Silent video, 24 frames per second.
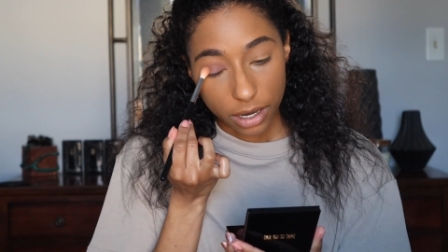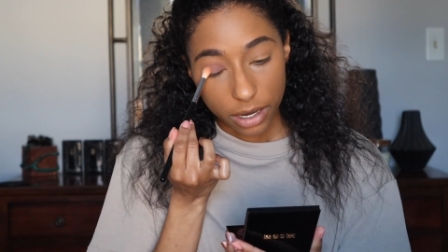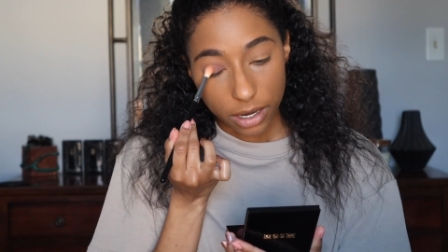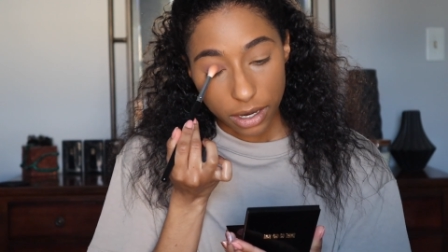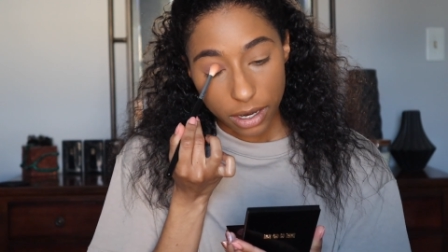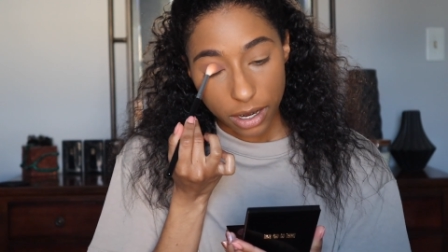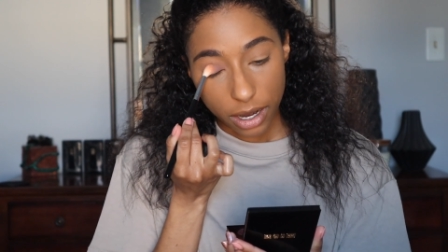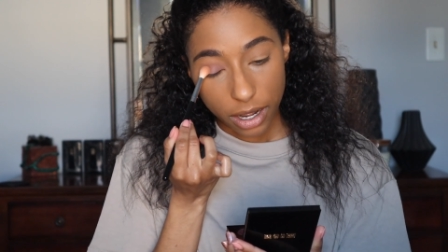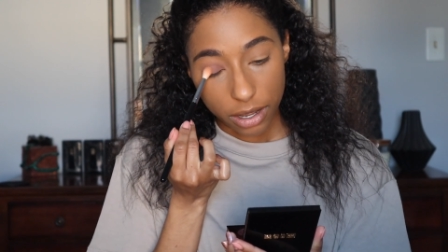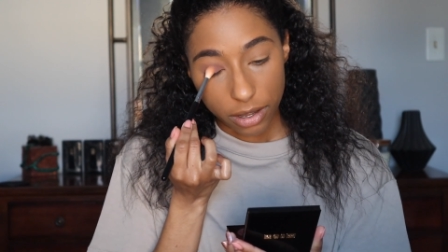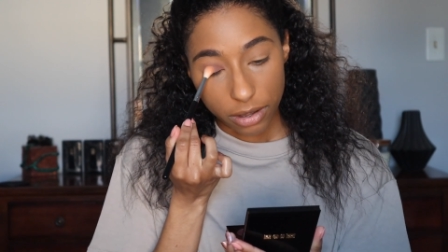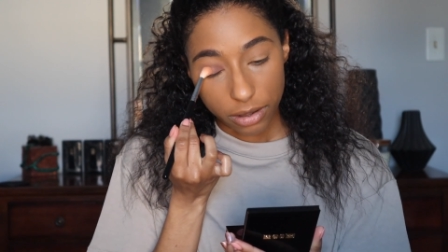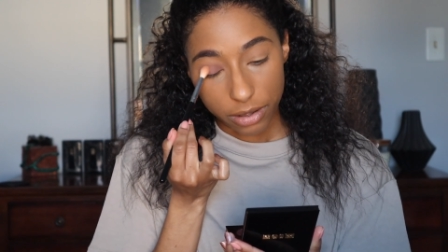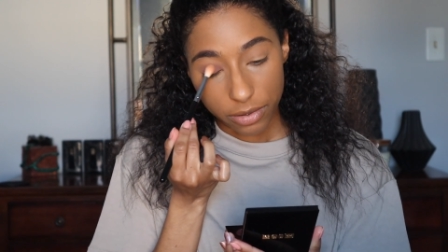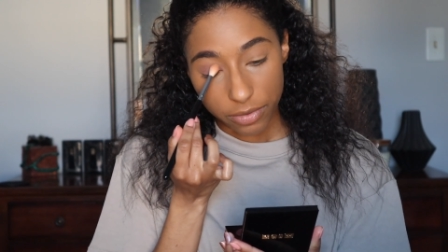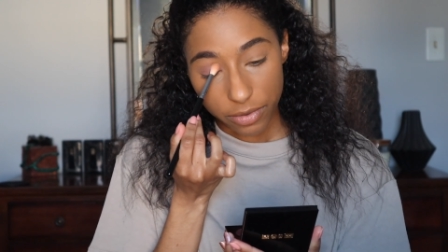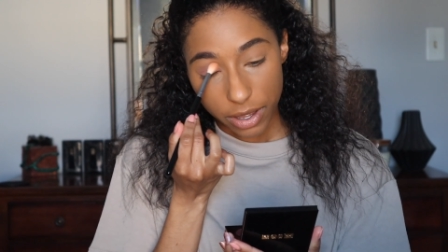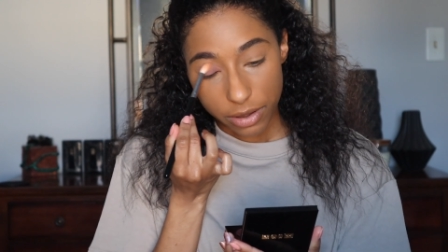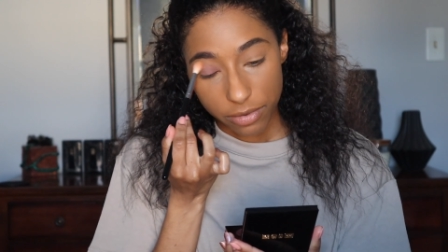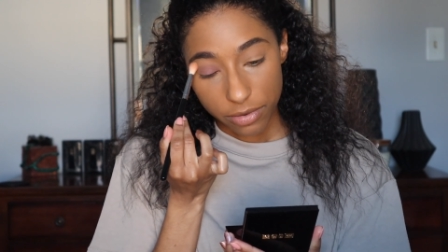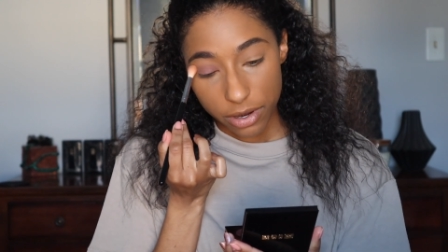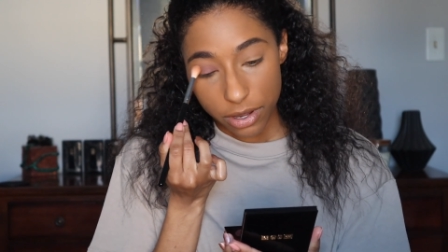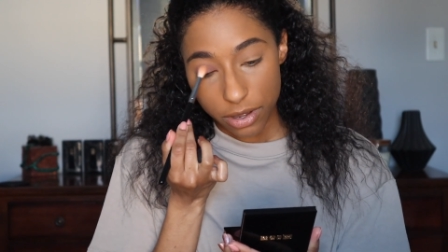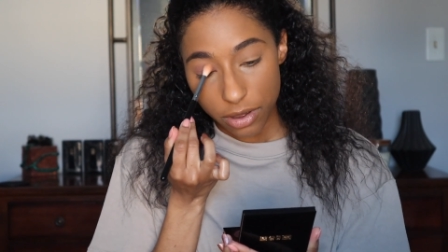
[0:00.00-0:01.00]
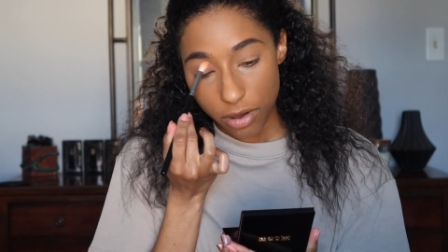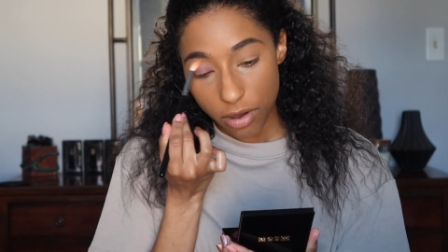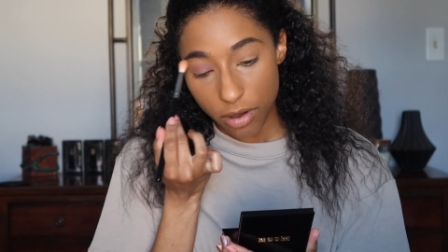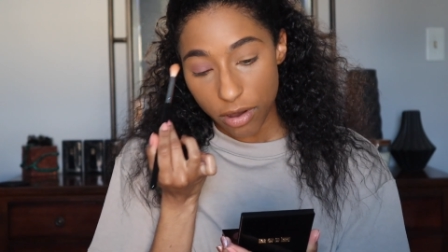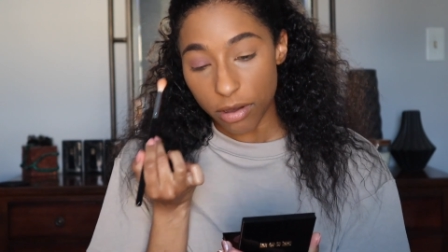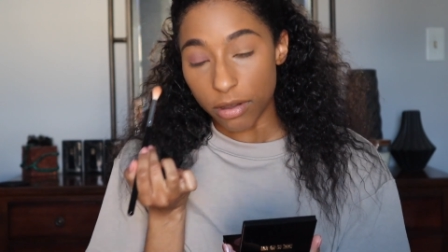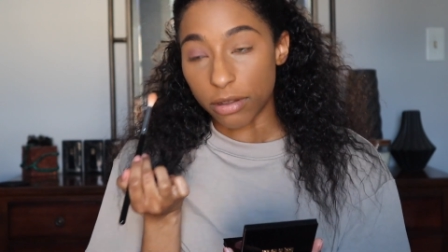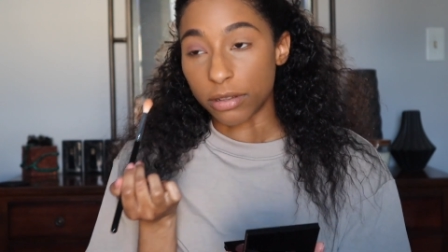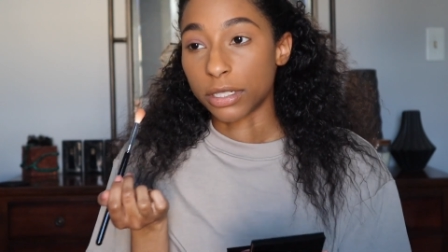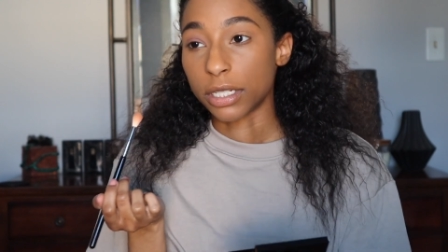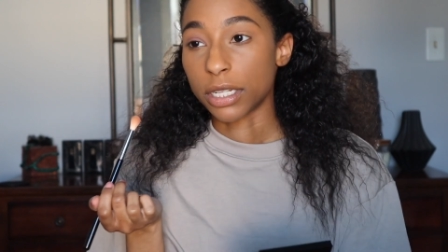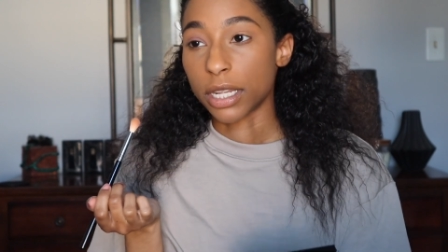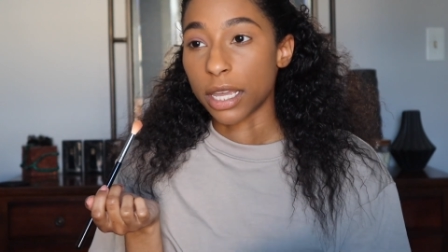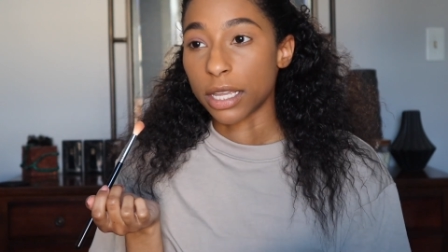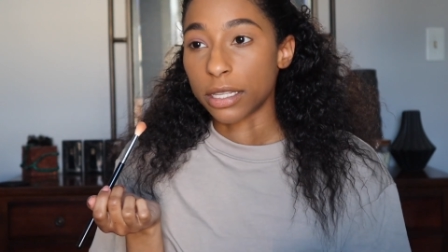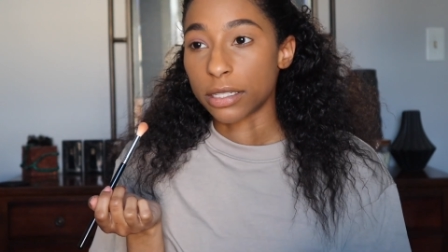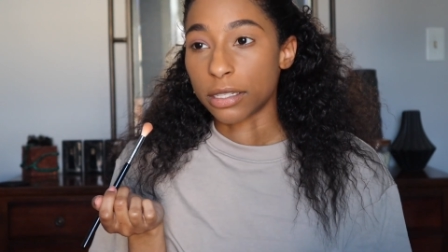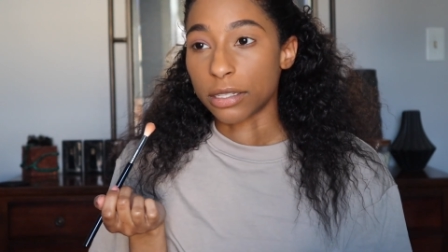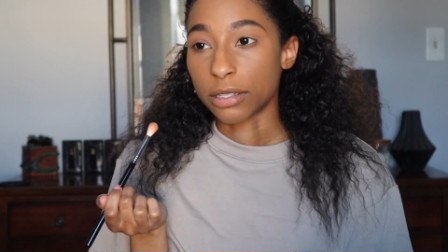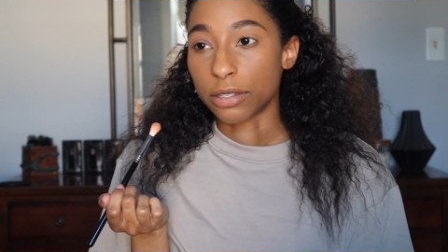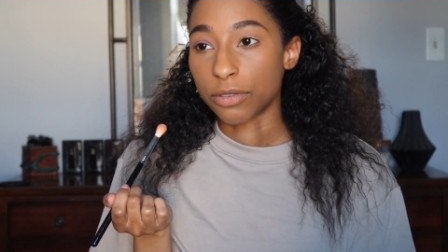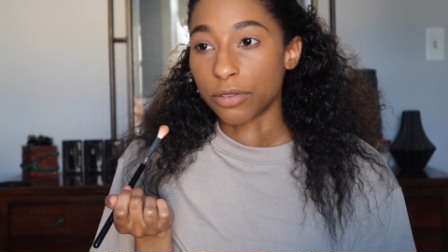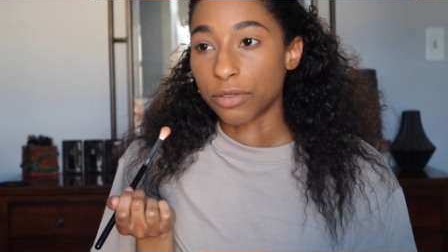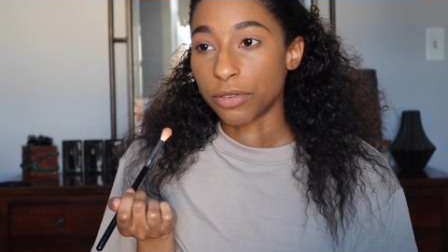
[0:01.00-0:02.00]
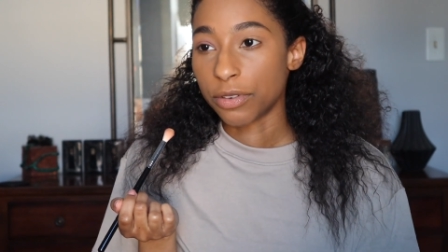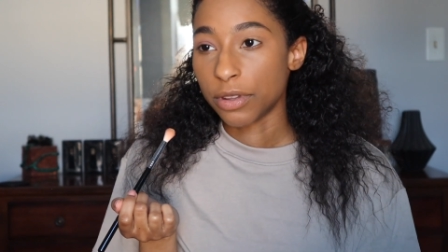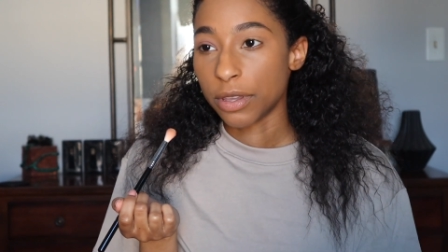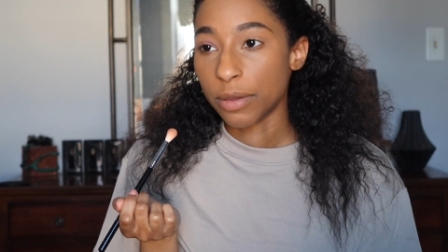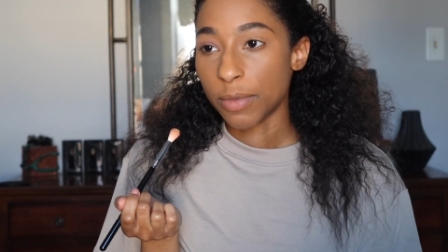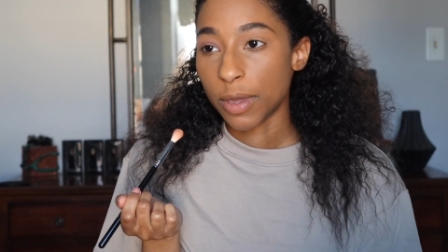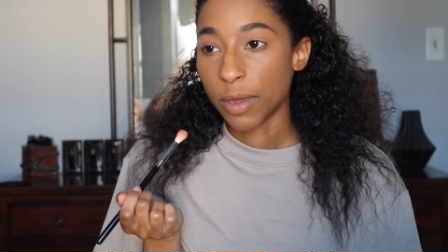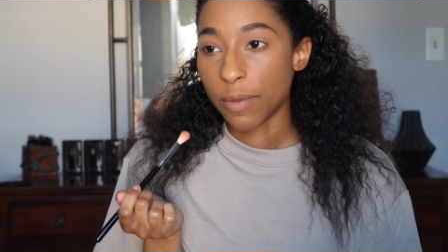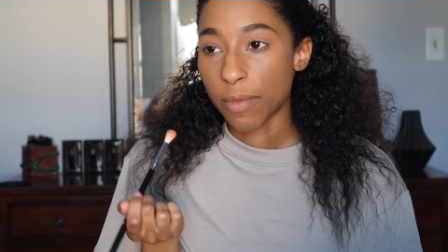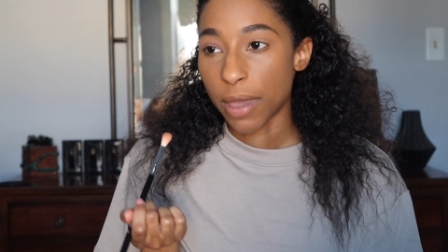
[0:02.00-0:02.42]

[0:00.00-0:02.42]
Now, if I recall, she has this creamy